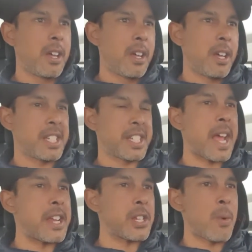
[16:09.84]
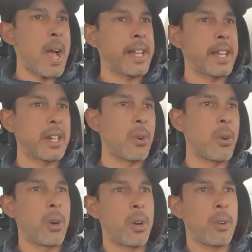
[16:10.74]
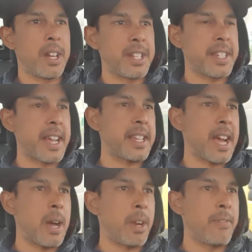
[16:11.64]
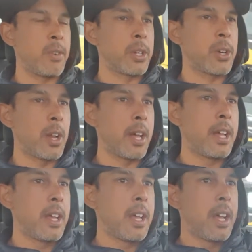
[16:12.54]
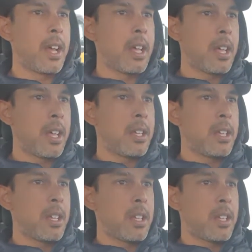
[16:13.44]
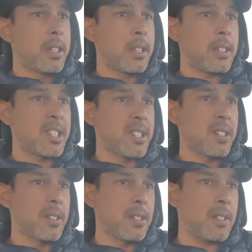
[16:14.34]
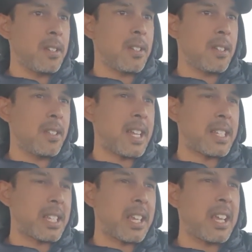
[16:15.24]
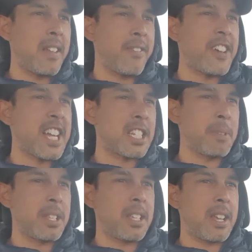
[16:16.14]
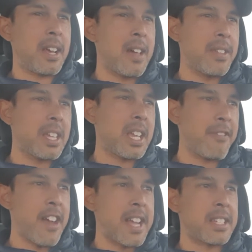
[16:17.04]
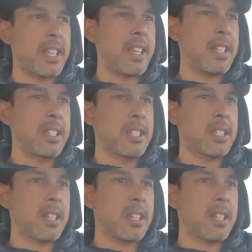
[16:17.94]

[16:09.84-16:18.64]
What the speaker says: a station wagon or an estate car, whatever you want to call it. So that's a key factor, but the other key factor is